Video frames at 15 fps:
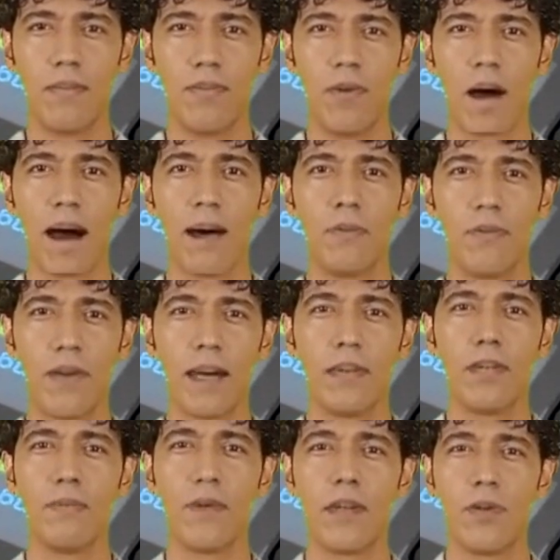For healthy
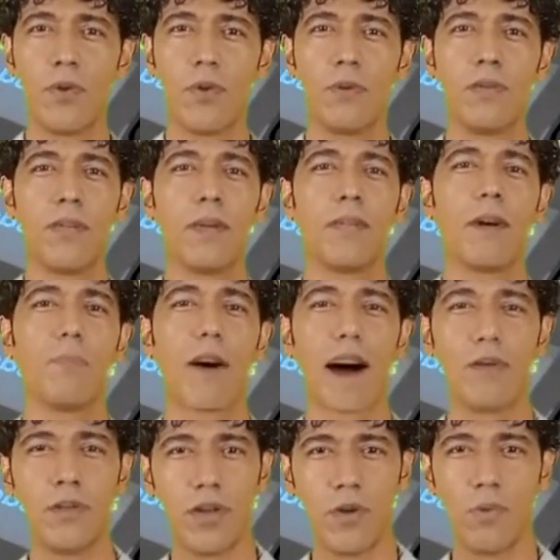individuals, the
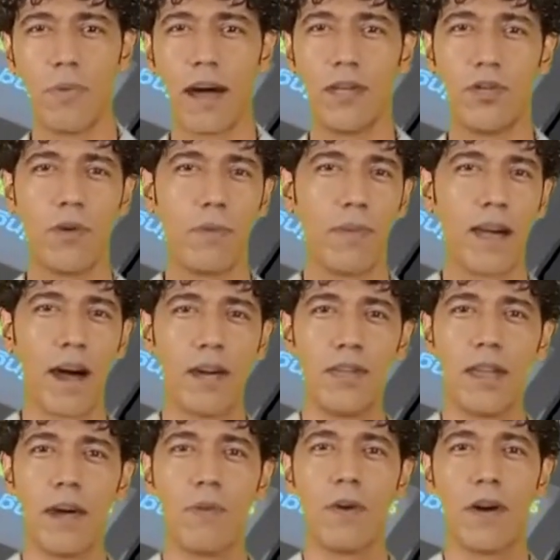PaO2 measure of the
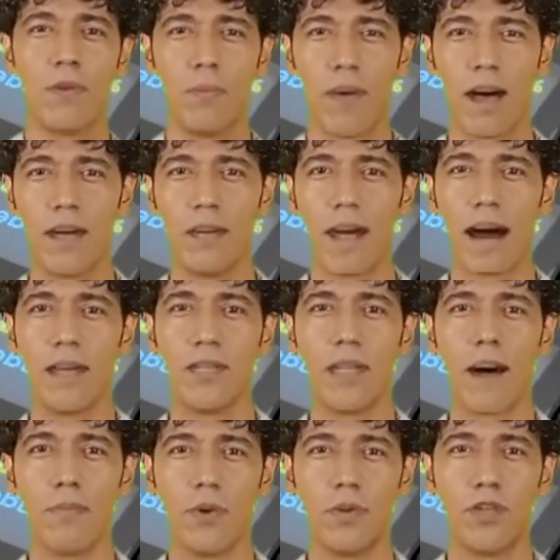arterial blood gas
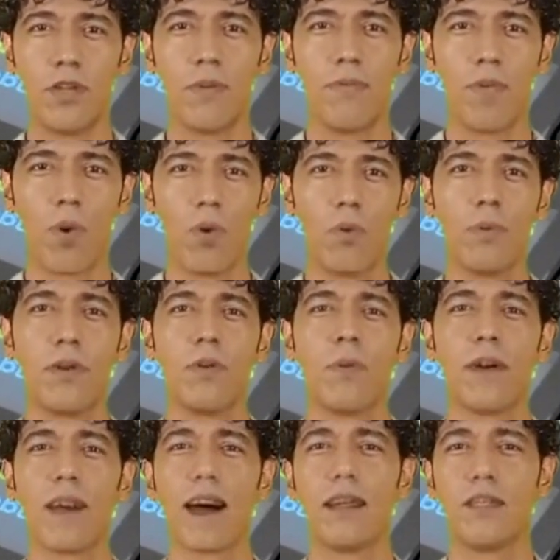level should fall
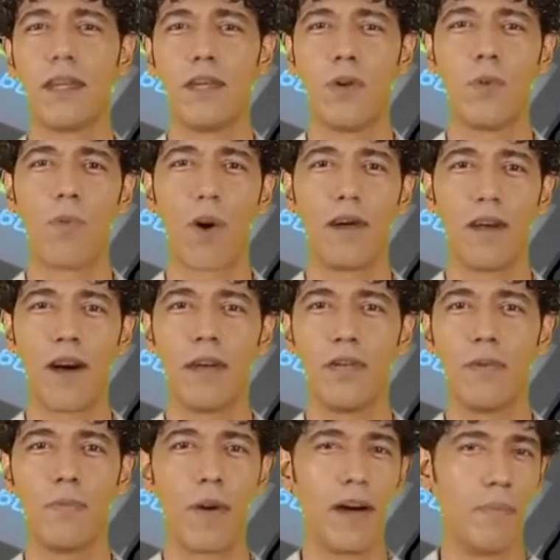between 80 to
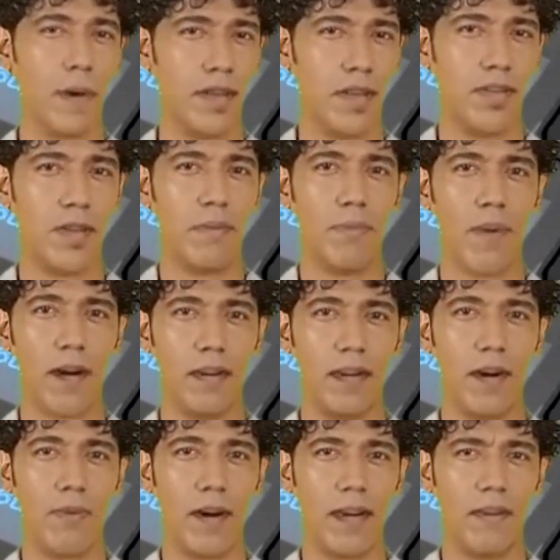100 millimeters of
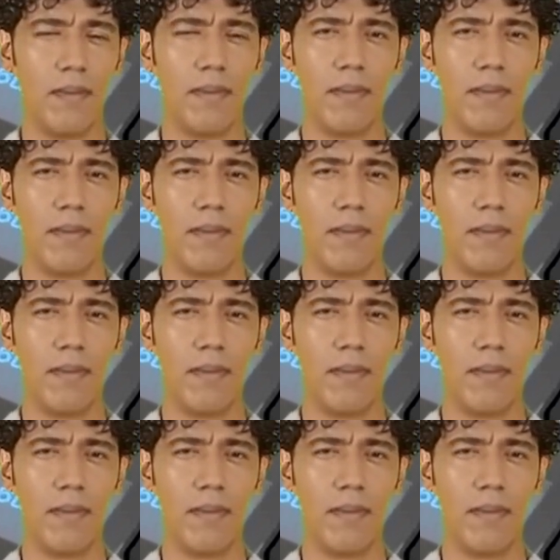mercury